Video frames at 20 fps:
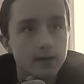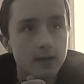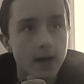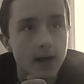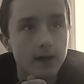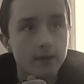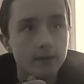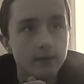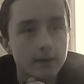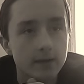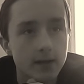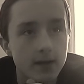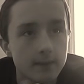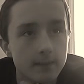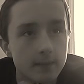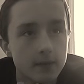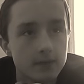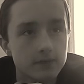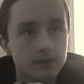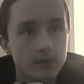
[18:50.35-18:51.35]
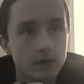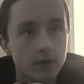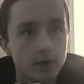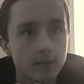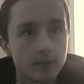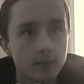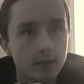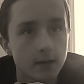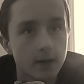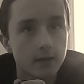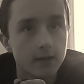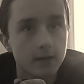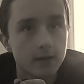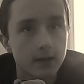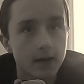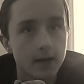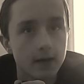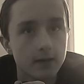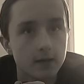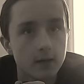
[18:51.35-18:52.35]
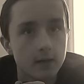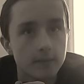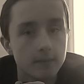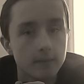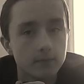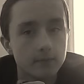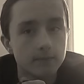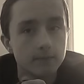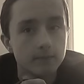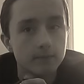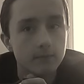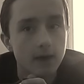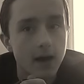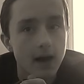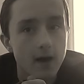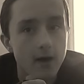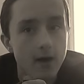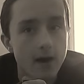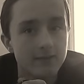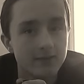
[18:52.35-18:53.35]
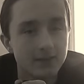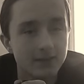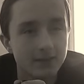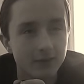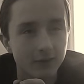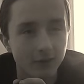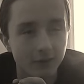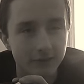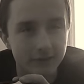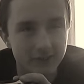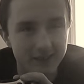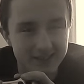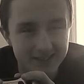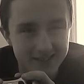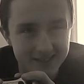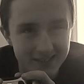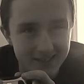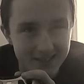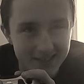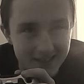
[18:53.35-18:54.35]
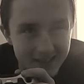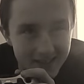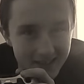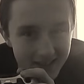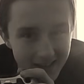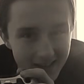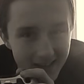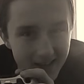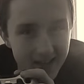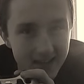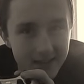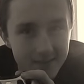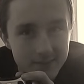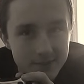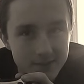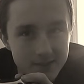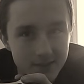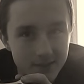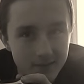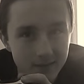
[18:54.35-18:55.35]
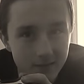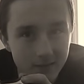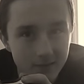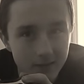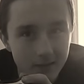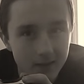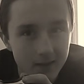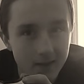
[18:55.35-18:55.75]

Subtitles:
I don't need anybody's phone number. I already got a couple. I don't have any girlfriends. I'm single.